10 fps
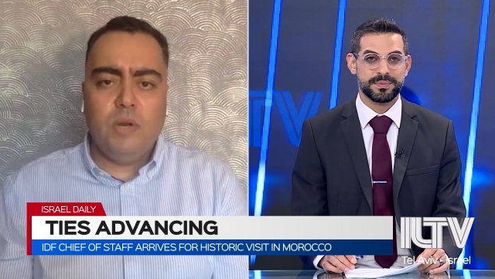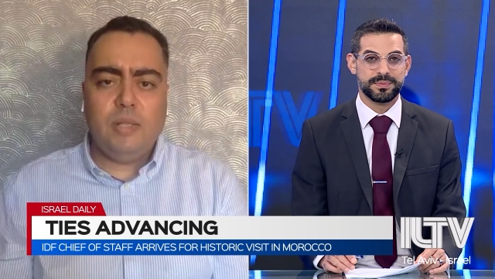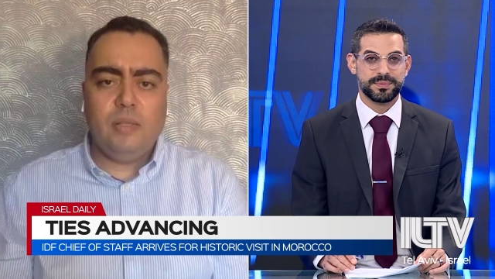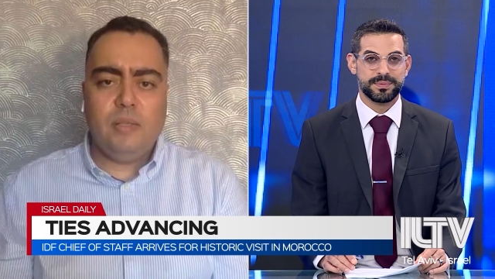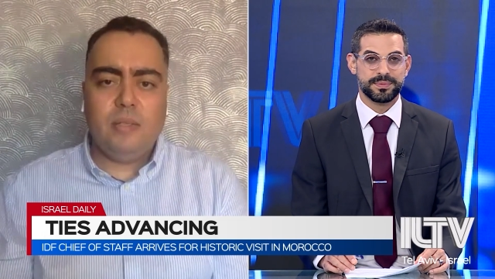
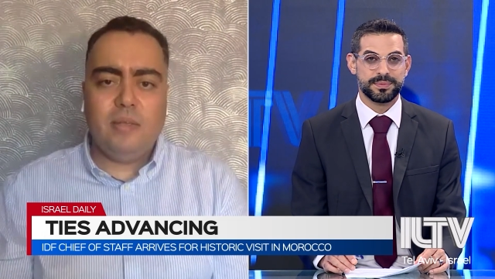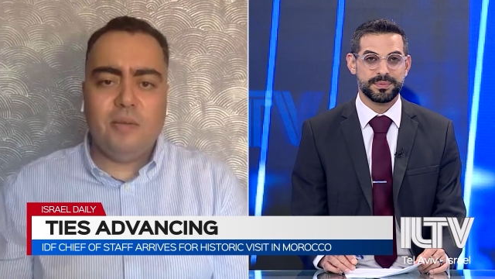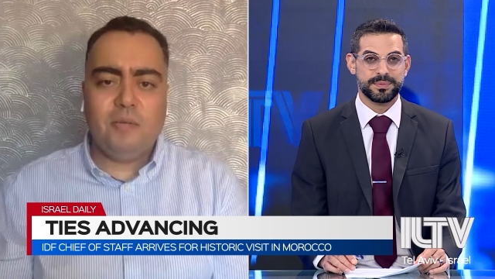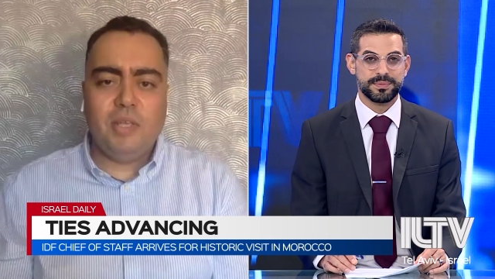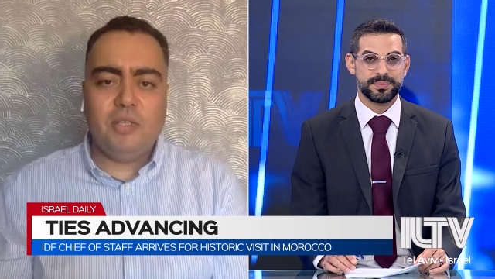Speaker 1: Well,
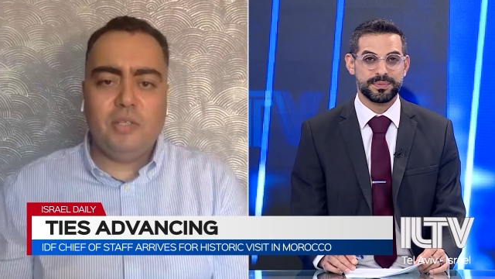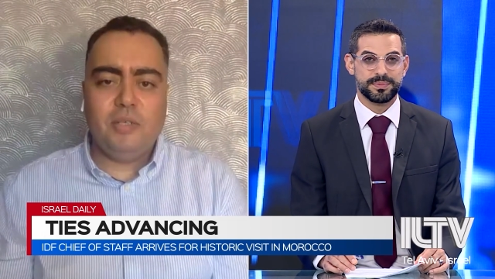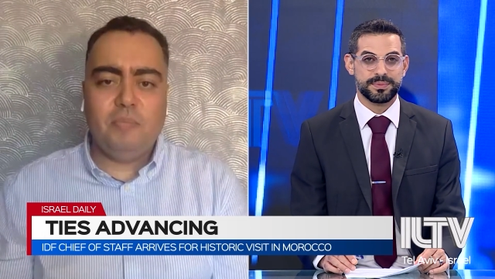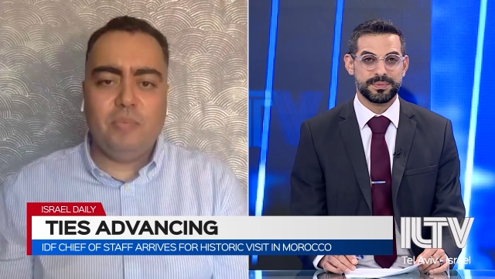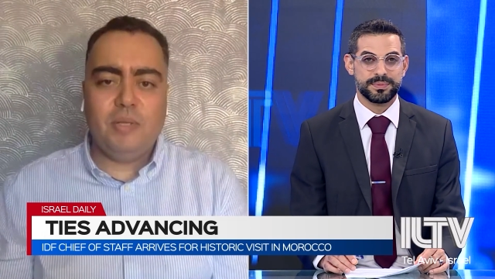the
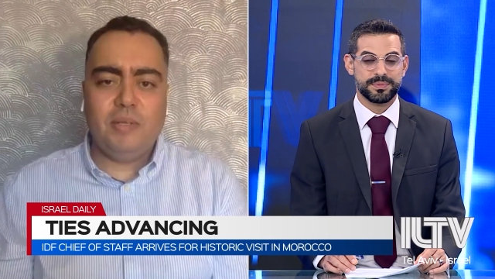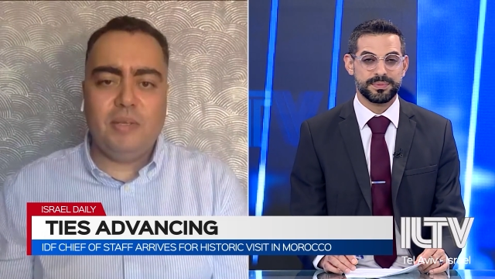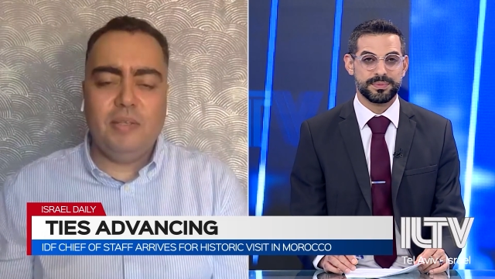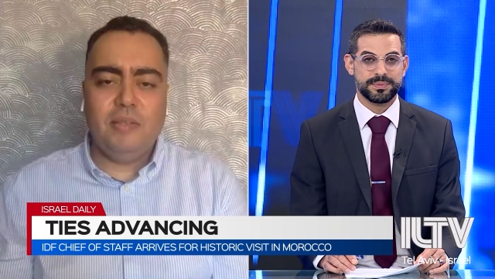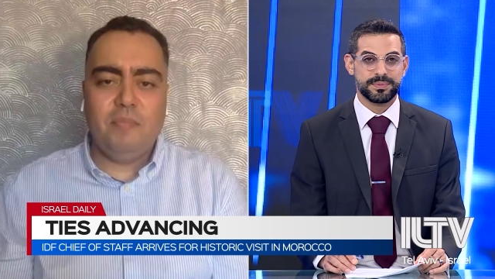relationship uh,
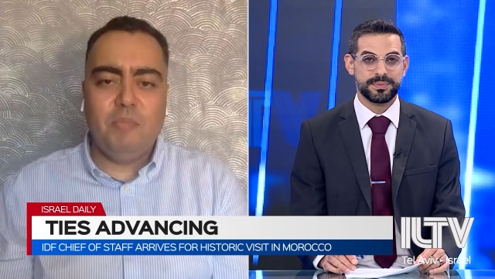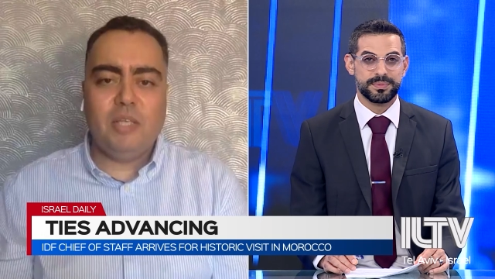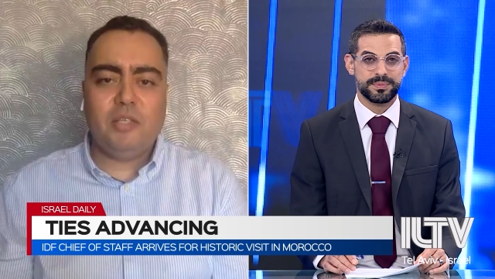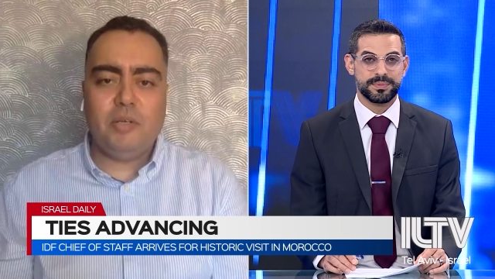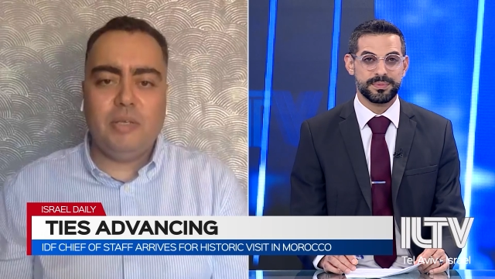in the
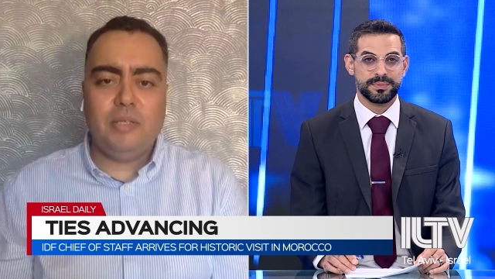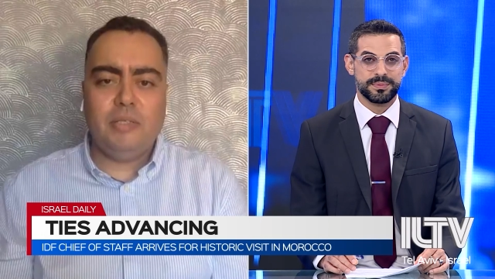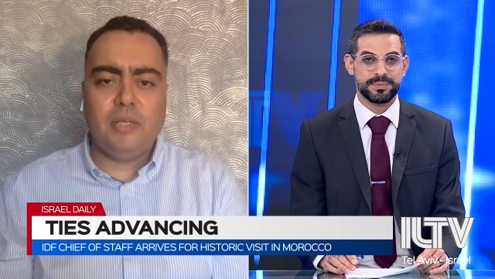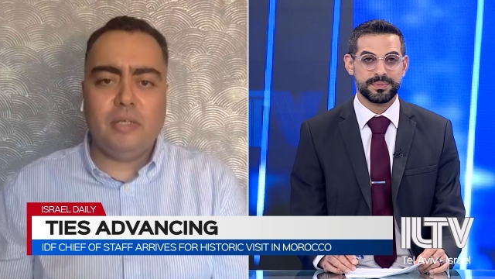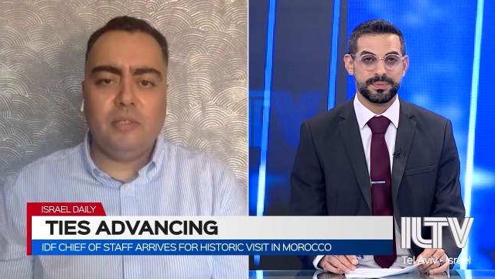military and
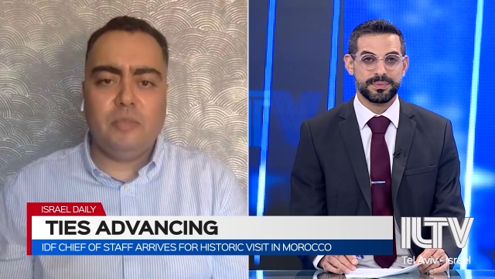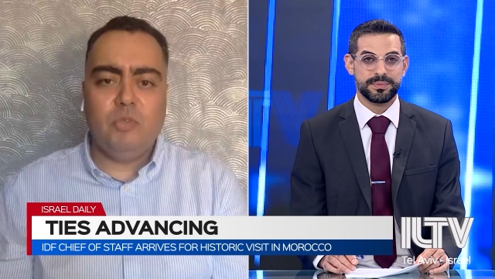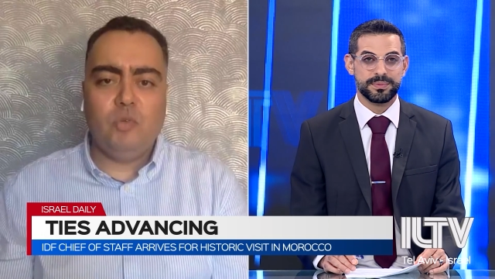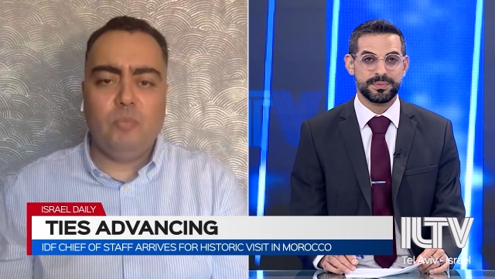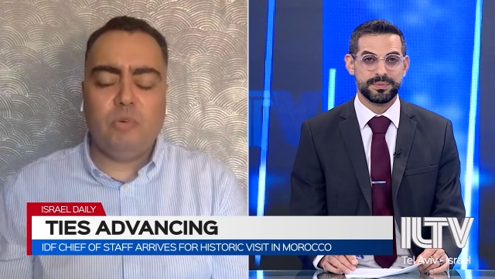
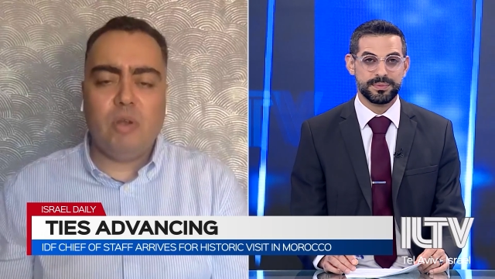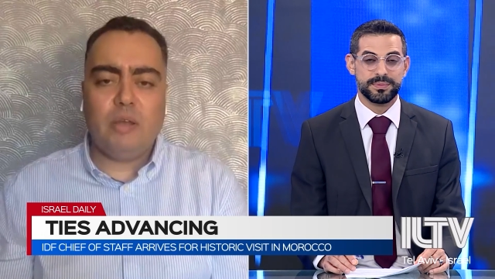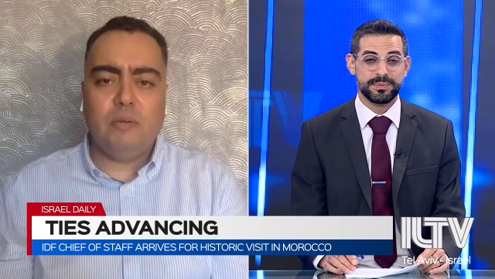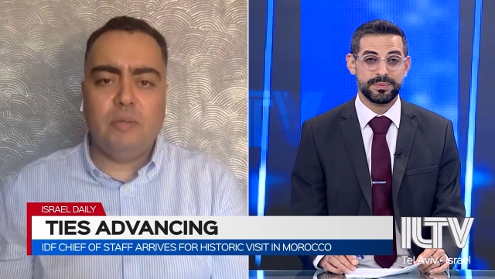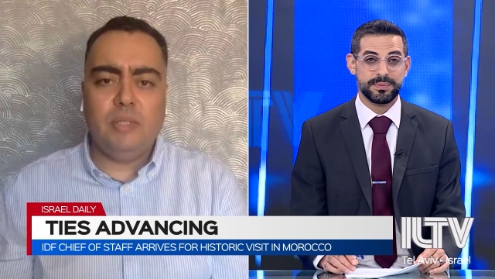intelligence between
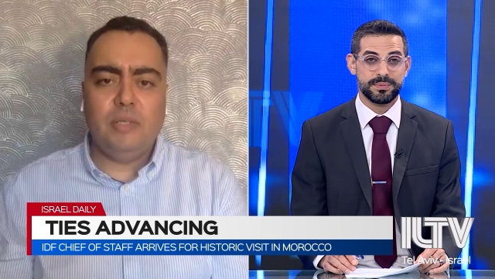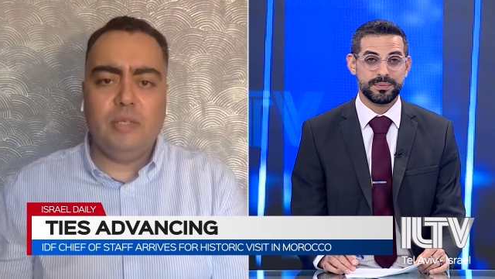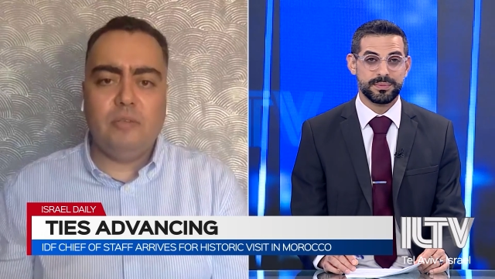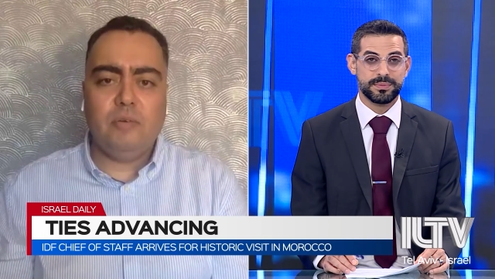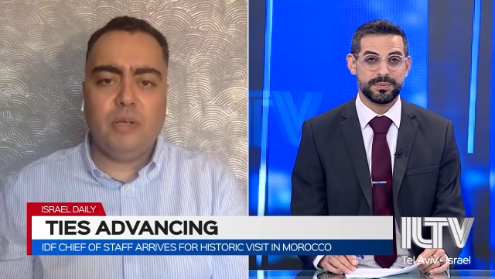Morocco
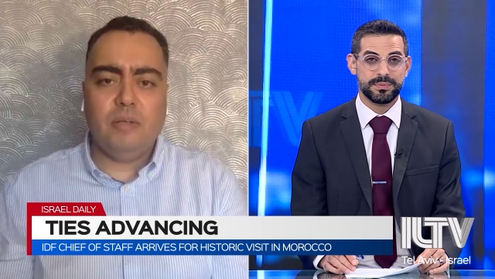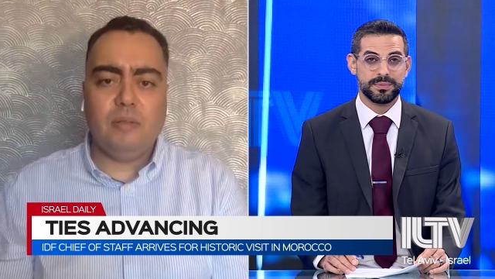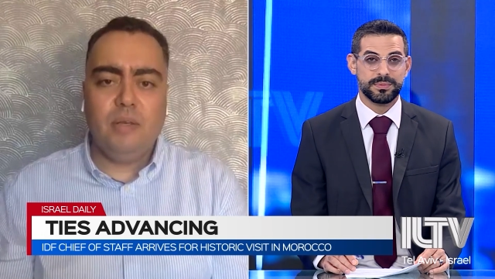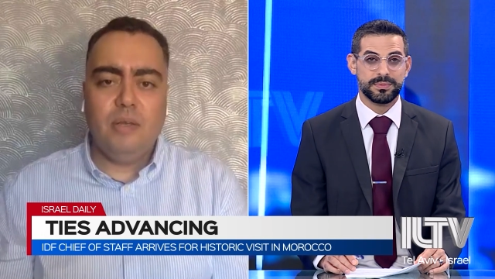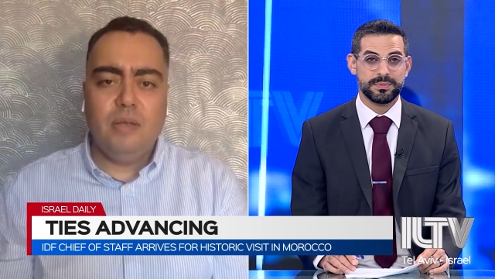and
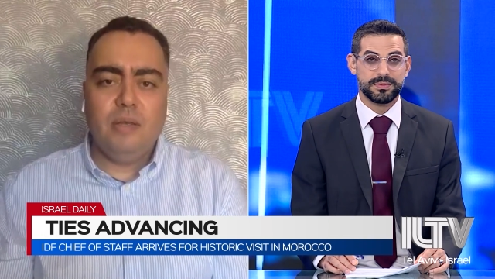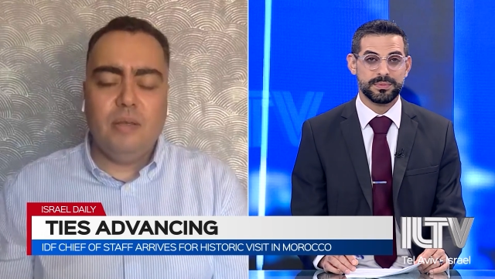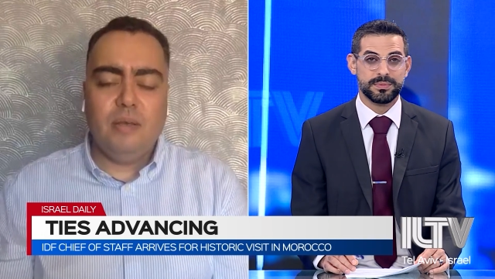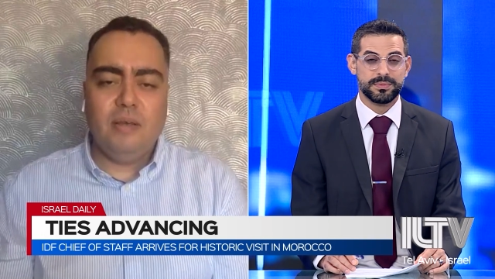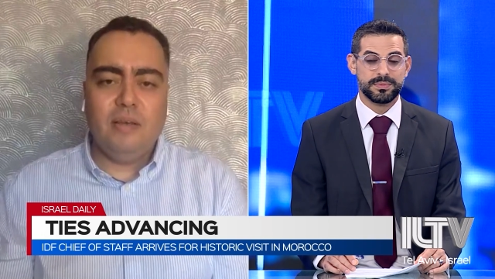Israel
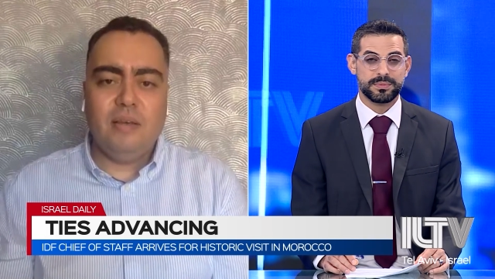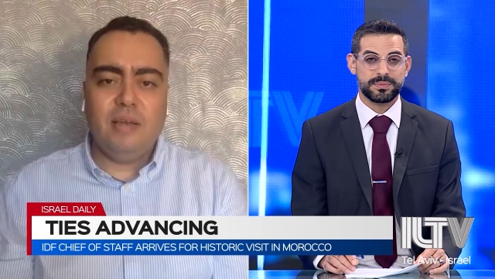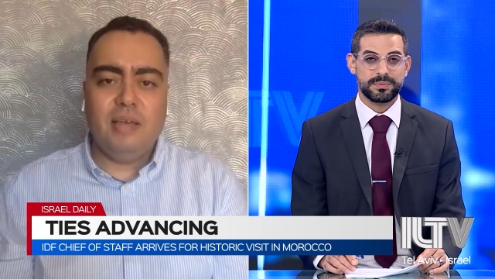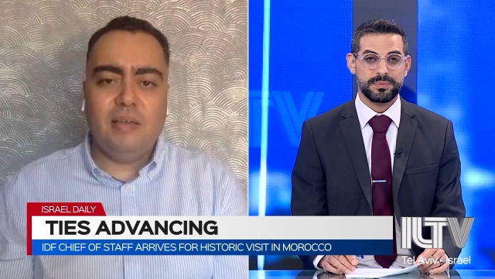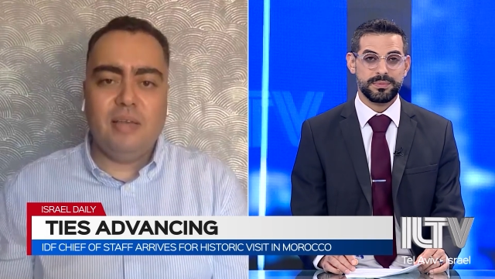
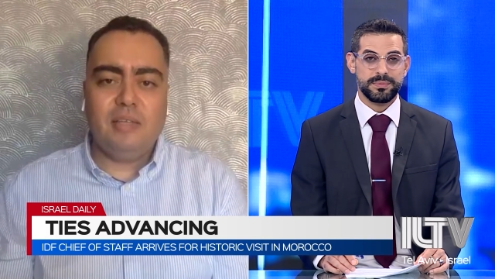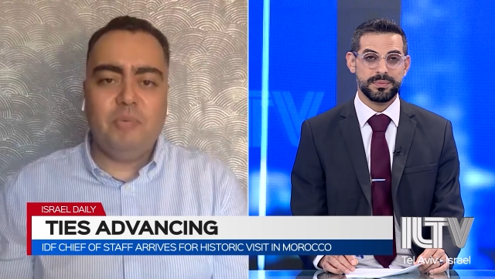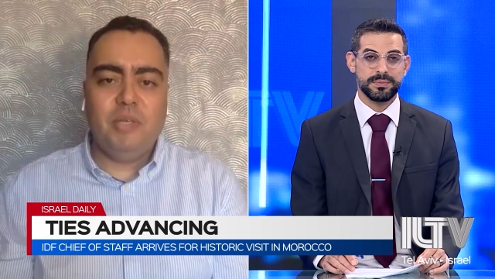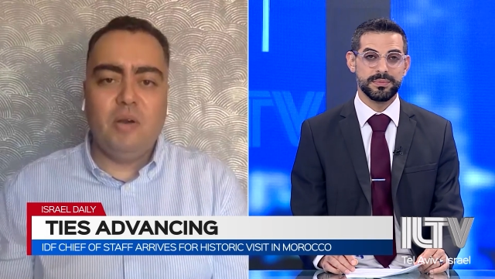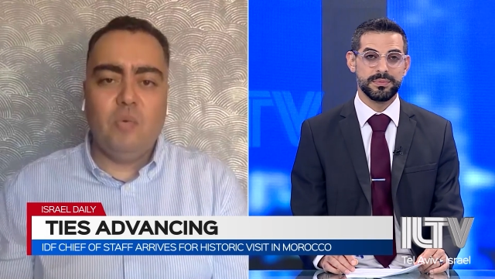uh,
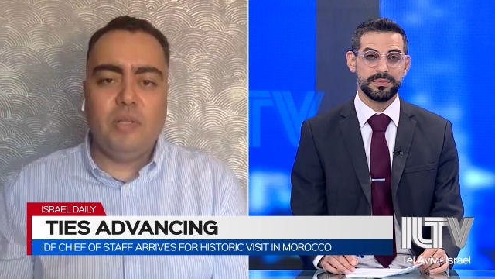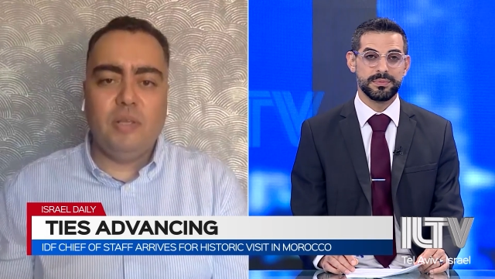has been